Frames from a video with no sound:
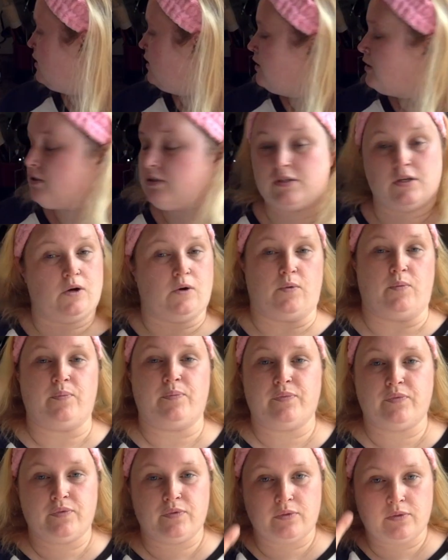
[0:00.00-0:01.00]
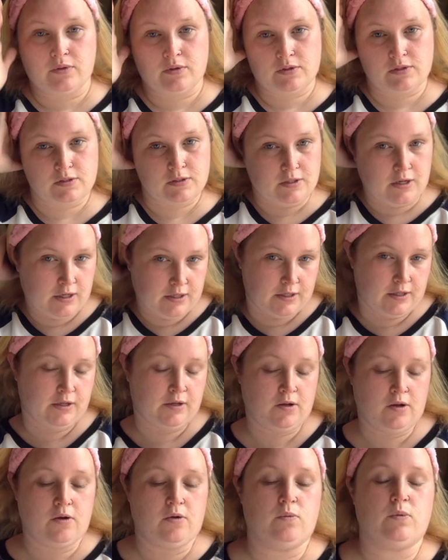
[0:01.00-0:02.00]
So, starting,
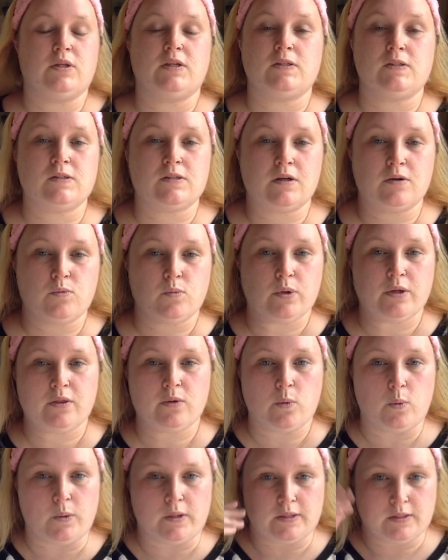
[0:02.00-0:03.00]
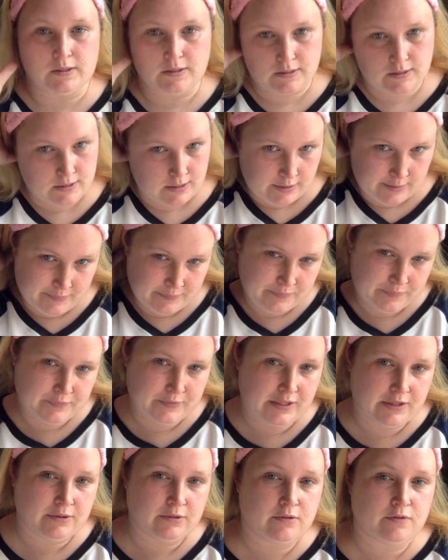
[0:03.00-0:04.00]
let's start with oily skin.
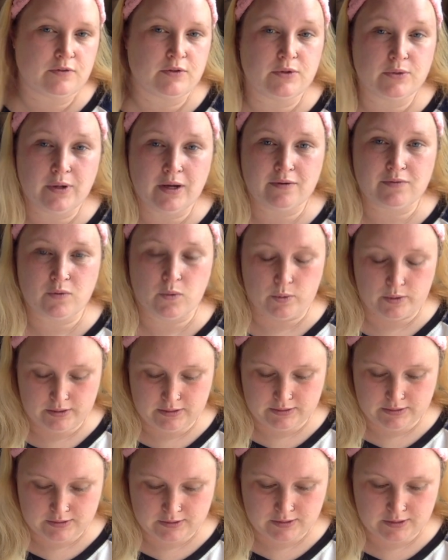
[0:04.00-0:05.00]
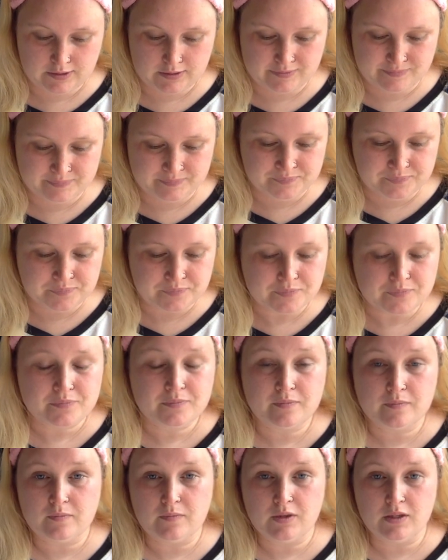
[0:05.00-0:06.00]
Now, if you have oily skin,
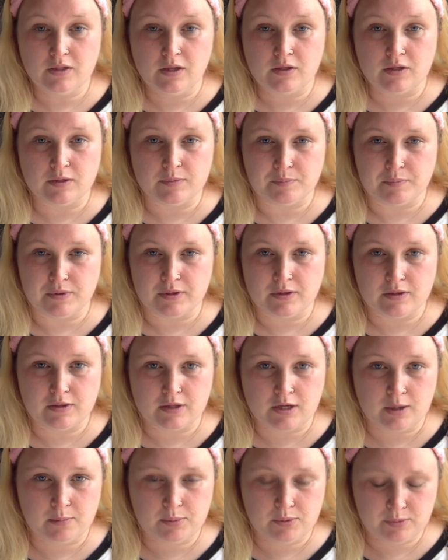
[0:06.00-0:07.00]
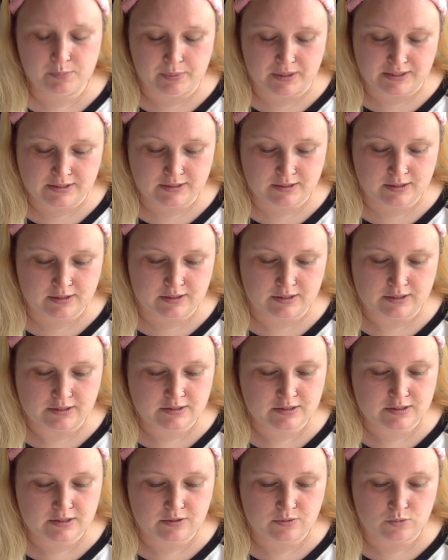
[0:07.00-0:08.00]
um, a couple of basic
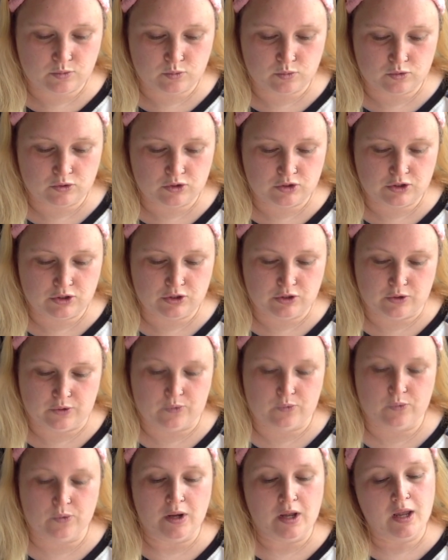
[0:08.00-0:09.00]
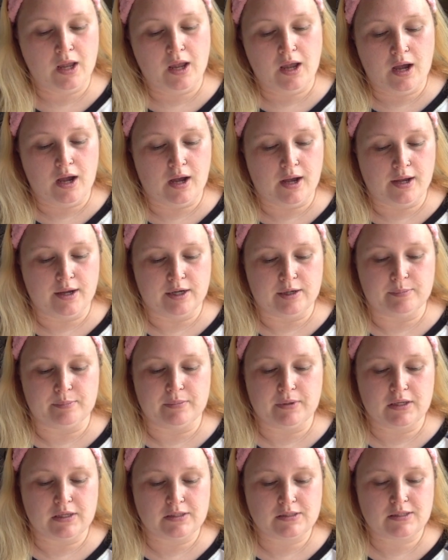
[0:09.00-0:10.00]
things to, to know um,
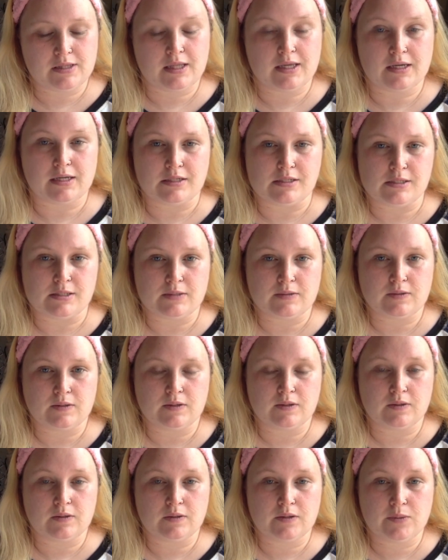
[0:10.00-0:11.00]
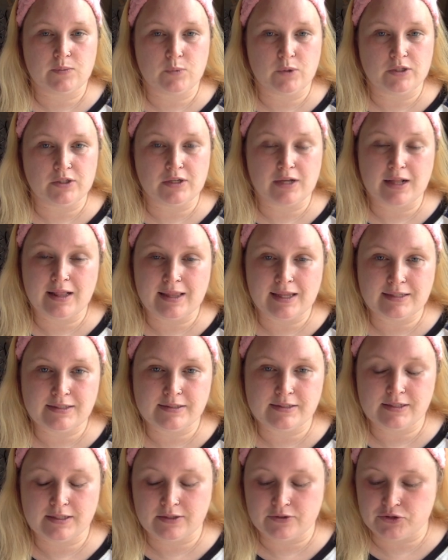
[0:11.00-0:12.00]
is that when
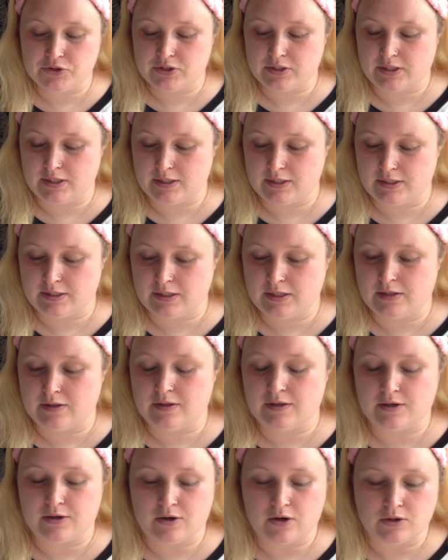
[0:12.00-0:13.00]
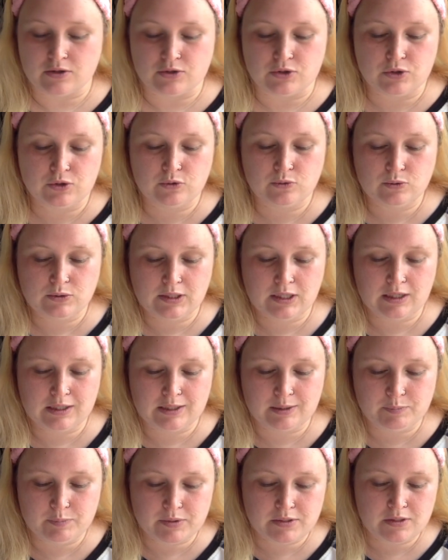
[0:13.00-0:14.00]
cleansing your skin, there are two
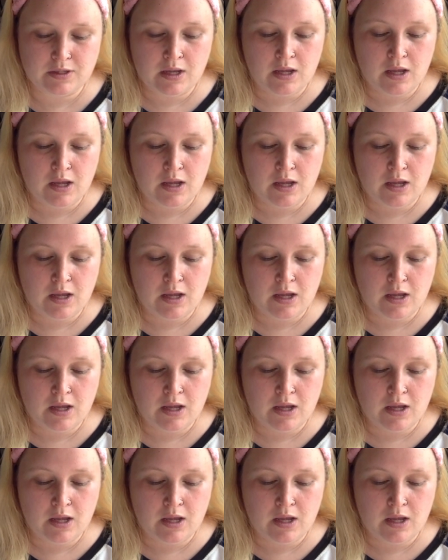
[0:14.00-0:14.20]
types